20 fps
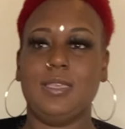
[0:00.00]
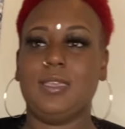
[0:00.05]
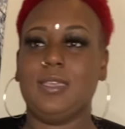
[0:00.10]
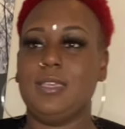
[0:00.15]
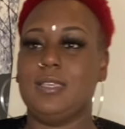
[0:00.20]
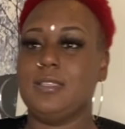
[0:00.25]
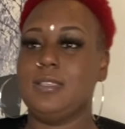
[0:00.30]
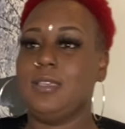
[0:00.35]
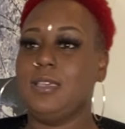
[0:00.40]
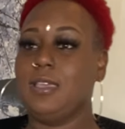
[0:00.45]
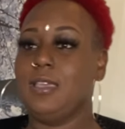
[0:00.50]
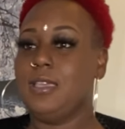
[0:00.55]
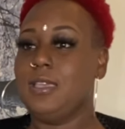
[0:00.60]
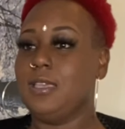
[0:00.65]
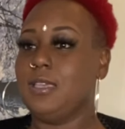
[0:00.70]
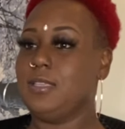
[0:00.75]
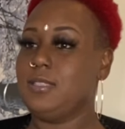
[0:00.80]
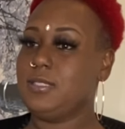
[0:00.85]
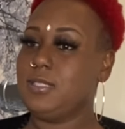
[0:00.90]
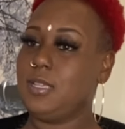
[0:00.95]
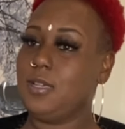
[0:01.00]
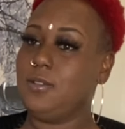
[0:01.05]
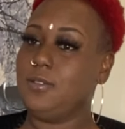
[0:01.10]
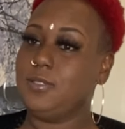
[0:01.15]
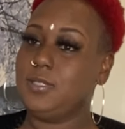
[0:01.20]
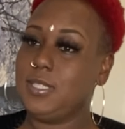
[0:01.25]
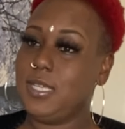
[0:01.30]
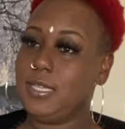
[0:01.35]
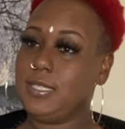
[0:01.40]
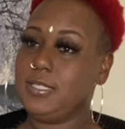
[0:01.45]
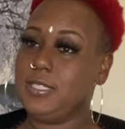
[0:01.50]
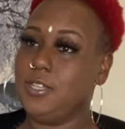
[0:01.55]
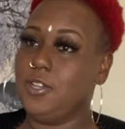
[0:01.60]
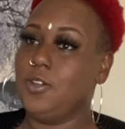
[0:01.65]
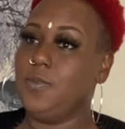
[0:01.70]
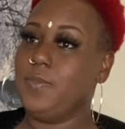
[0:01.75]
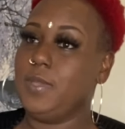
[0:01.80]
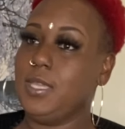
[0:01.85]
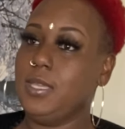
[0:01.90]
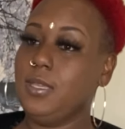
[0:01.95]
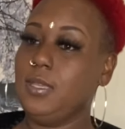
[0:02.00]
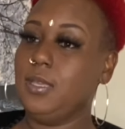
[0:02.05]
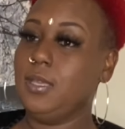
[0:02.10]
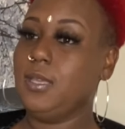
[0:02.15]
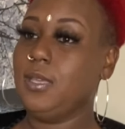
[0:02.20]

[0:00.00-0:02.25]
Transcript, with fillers: it. It's so sexy on me.